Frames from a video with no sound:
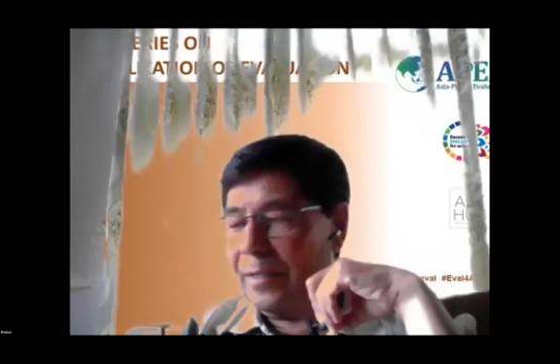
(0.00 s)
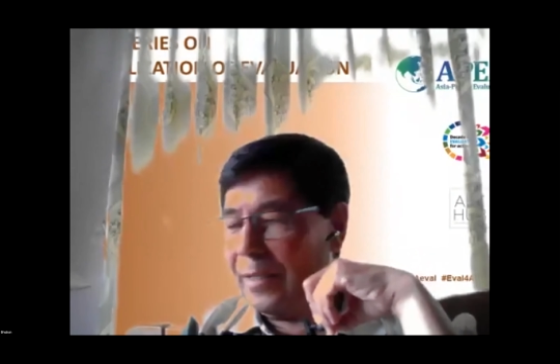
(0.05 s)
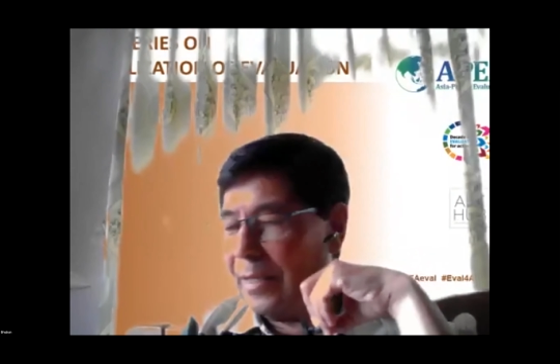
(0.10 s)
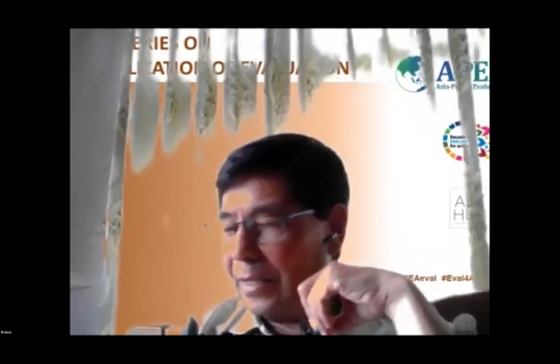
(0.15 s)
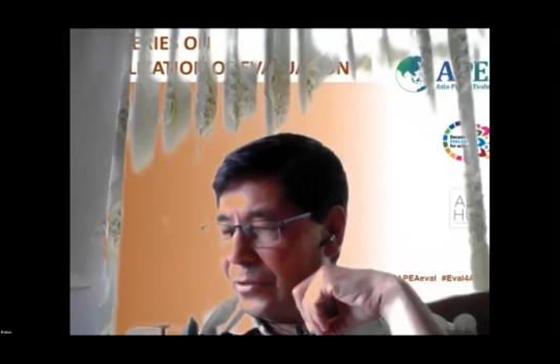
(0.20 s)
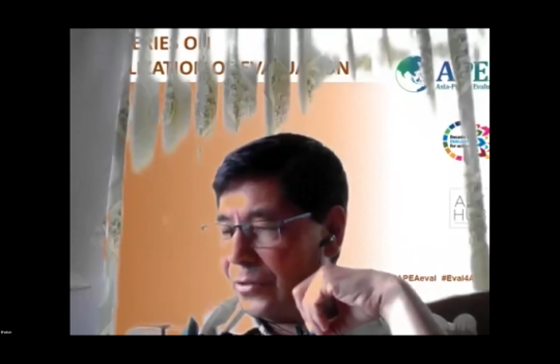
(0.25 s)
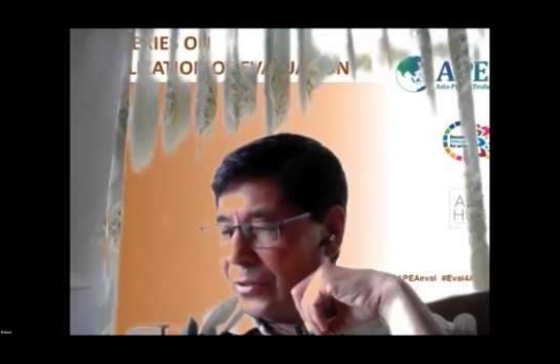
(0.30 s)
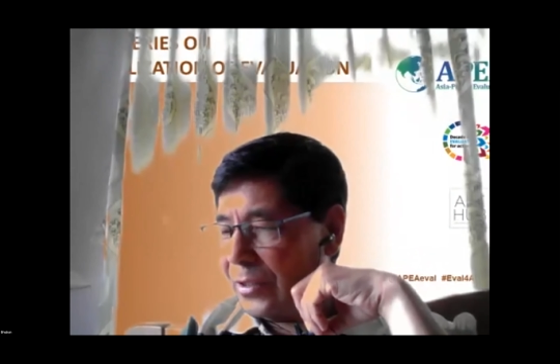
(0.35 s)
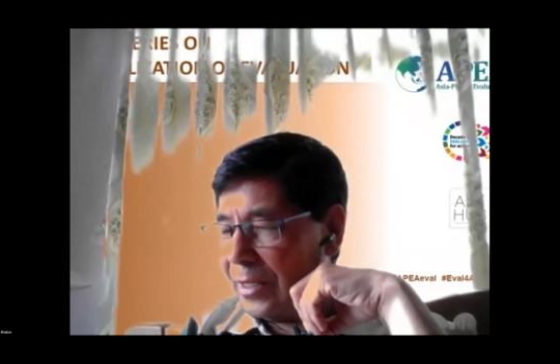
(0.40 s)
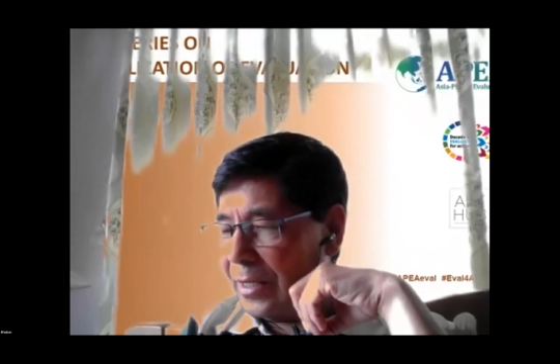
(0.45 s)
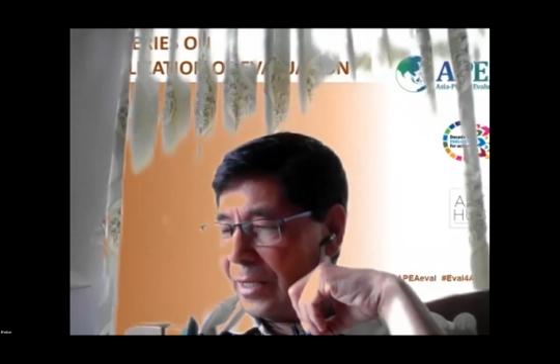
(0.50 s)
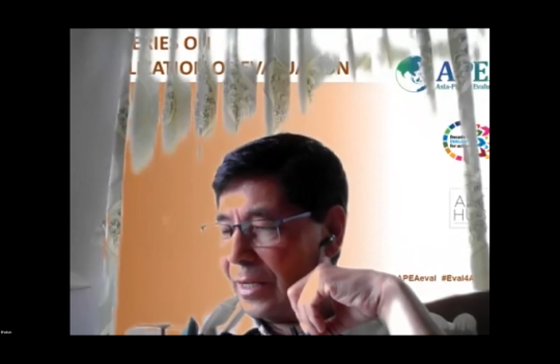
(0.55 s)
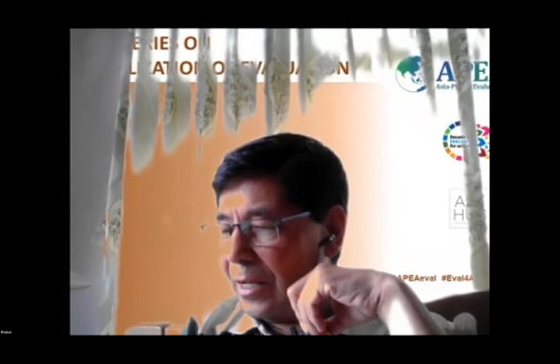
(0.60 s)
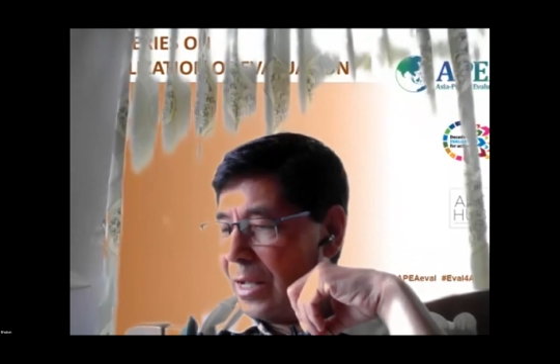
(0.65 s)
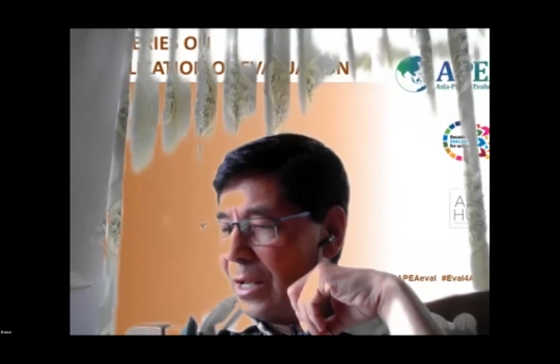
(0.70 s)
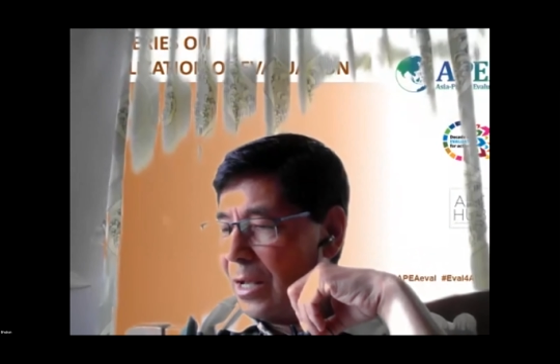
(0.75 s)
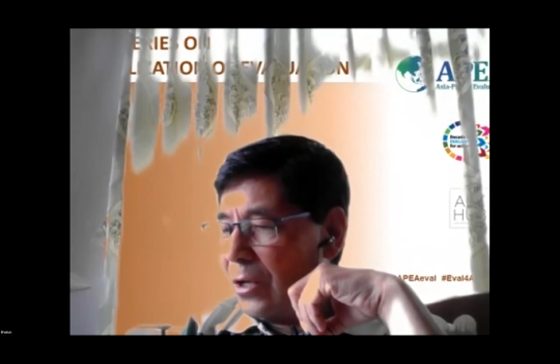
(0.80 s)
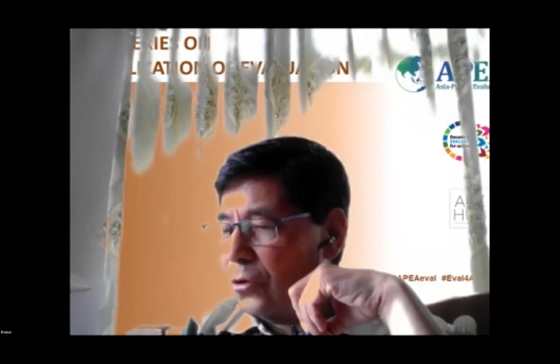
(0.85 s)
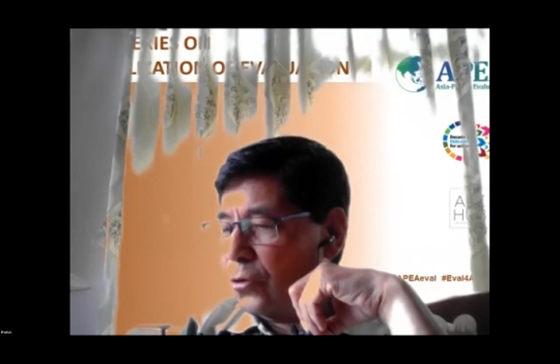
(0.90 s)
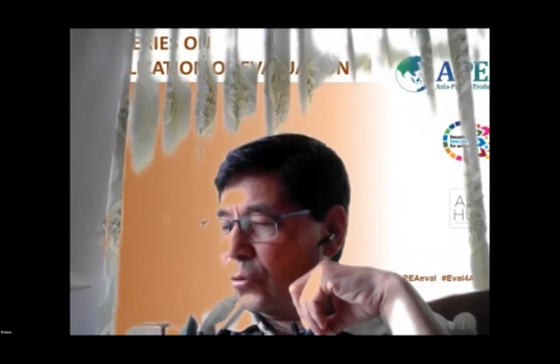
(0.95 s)
there's a
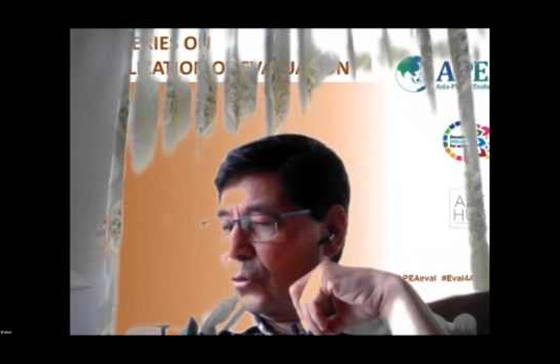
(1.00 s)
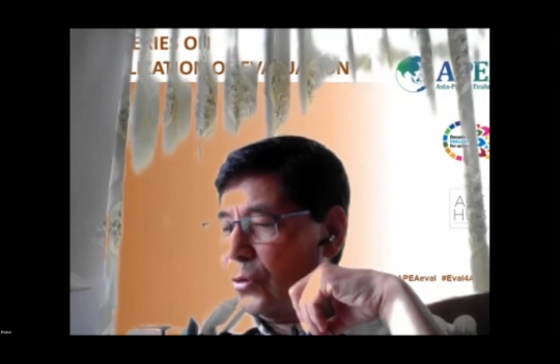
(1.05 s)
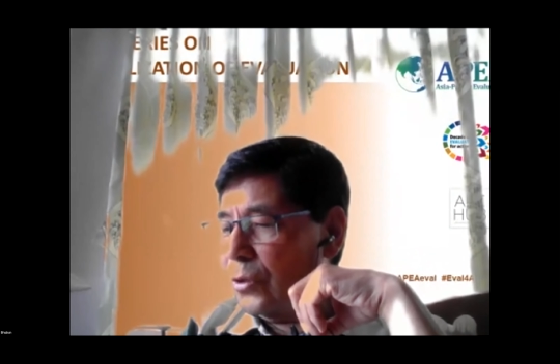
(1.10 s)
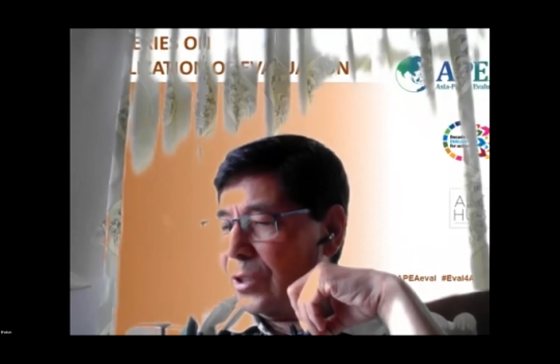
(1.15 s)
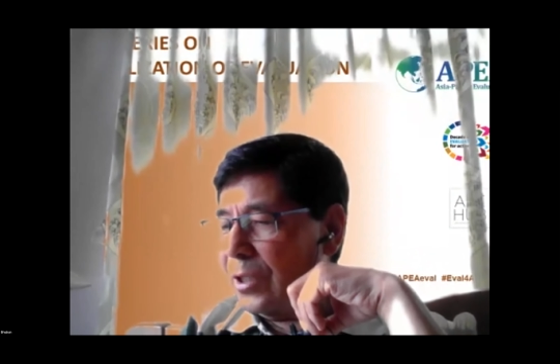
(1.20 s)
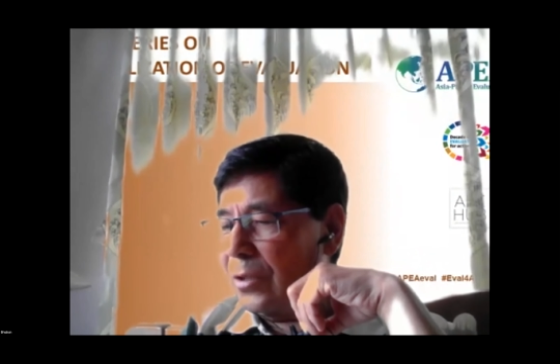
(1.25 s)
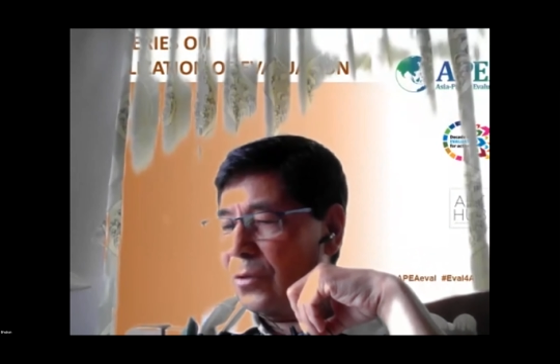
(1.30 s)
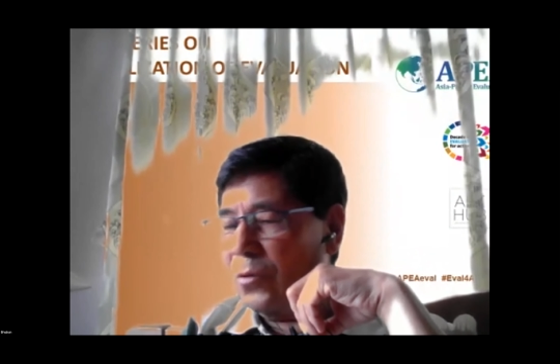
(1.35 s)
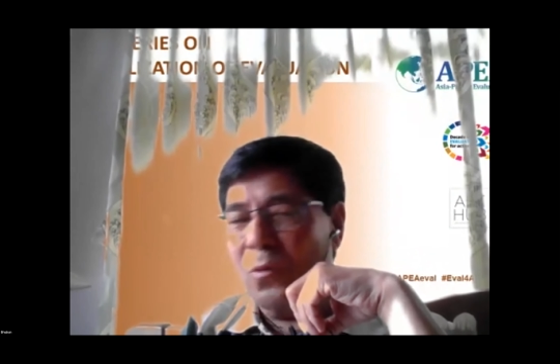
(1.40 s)
social